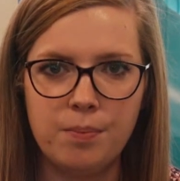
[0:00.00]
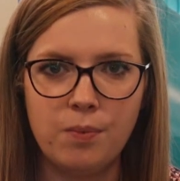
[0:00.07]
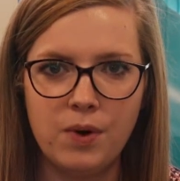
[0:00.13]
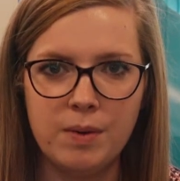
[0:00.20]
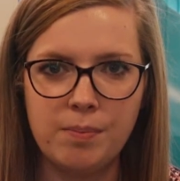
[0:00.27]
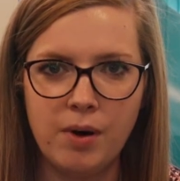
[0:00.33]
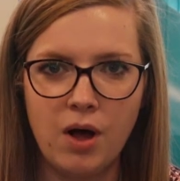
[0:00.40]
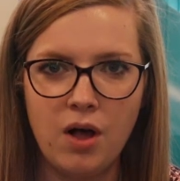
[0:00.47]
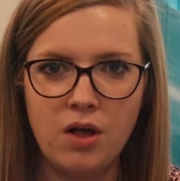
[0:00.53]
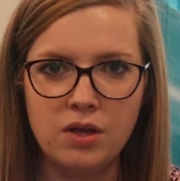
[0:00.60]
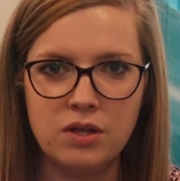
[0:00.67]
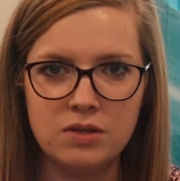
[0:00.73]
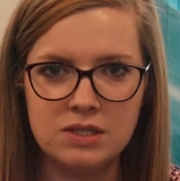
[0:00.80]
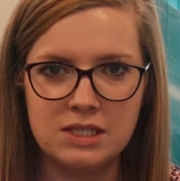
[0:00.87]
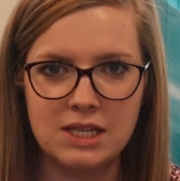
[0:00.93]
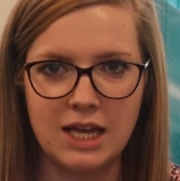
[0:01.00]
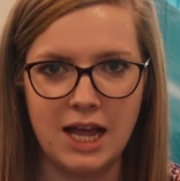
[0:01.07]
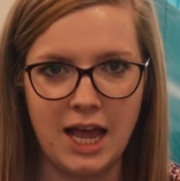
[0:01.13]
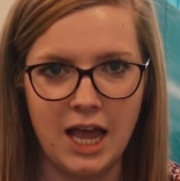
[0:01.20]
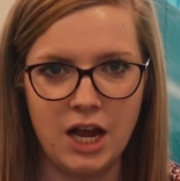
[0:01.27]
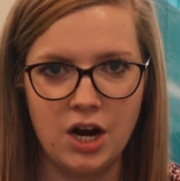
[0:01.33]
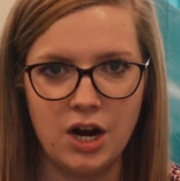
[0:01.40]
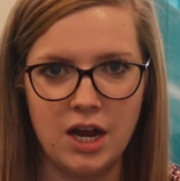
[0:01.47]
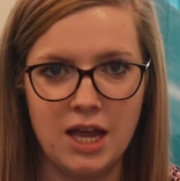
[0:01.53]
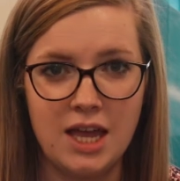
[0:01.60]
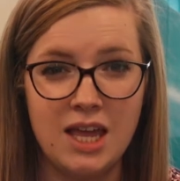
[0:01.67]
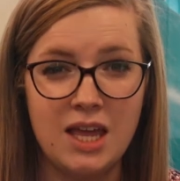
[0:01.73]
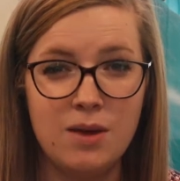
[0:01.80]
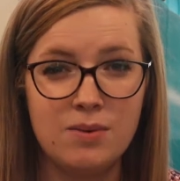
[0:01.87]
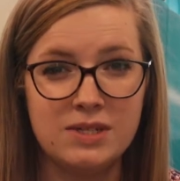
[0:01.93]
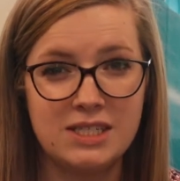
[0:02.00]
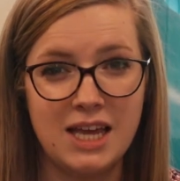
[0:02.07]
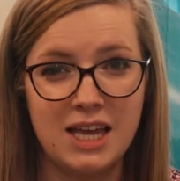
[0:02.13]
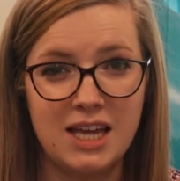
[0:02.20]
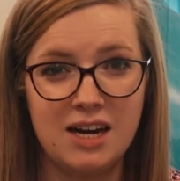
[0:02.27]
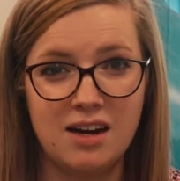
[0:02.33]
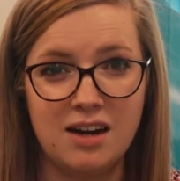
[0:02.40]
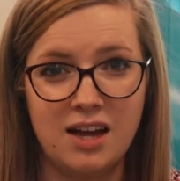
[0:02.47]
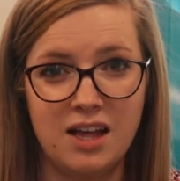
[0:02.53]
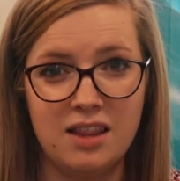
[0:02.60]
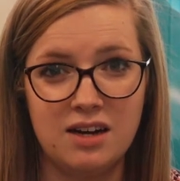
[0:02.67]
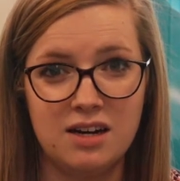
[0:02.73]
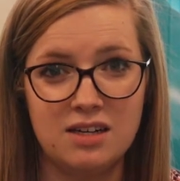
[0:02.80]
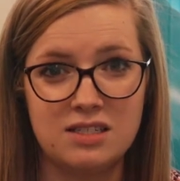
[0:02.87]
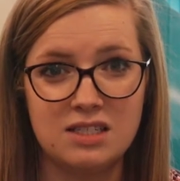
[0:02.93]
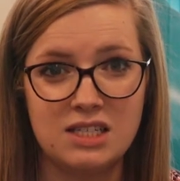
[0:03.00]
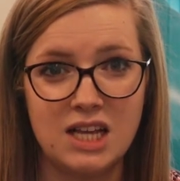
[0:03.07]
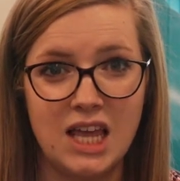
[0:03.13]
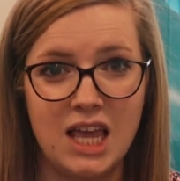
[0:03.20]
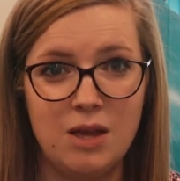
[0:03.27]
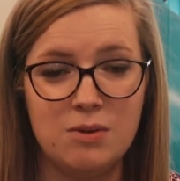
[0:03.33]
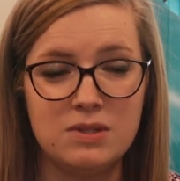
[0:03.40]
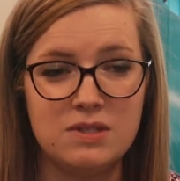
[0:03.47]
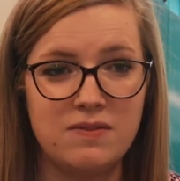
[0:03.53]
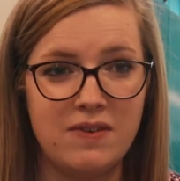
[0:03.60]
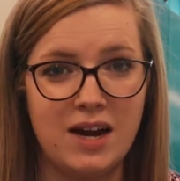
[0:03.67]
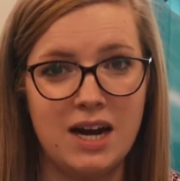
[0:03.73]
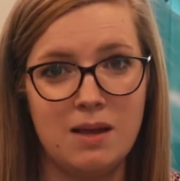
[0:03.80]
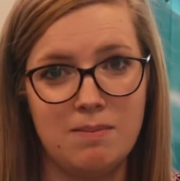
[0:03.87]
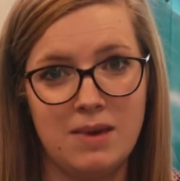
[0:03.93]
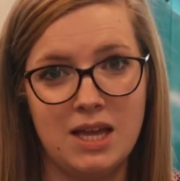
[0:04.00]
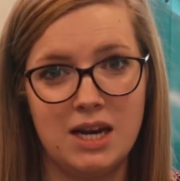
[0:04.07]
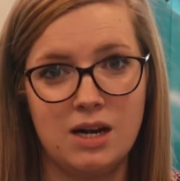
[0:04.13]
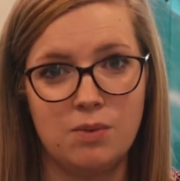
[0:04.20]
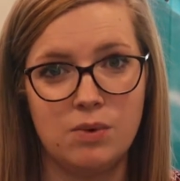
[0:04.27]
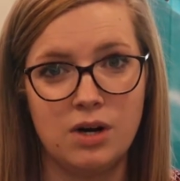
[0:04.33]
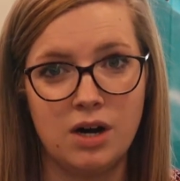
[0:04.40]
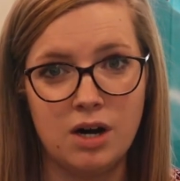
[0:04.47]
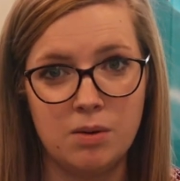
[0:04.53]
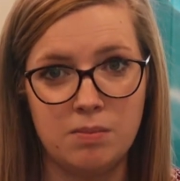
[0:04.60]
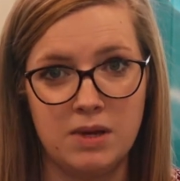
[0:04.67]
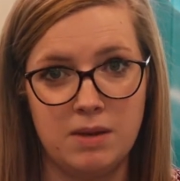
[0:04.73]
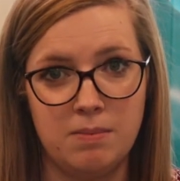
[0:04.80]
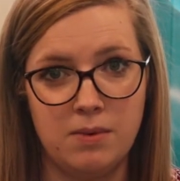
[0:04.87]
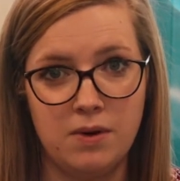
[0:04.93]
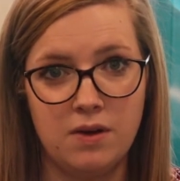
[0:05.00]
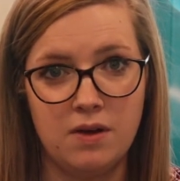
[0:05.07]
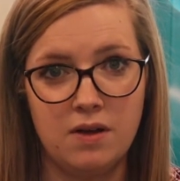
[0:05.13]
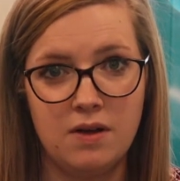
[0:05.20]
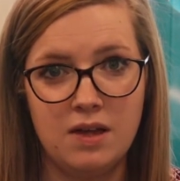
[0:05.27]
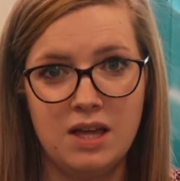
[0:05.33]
when Paul used to get angry, he would take it on others. He was very mean and would hurt people.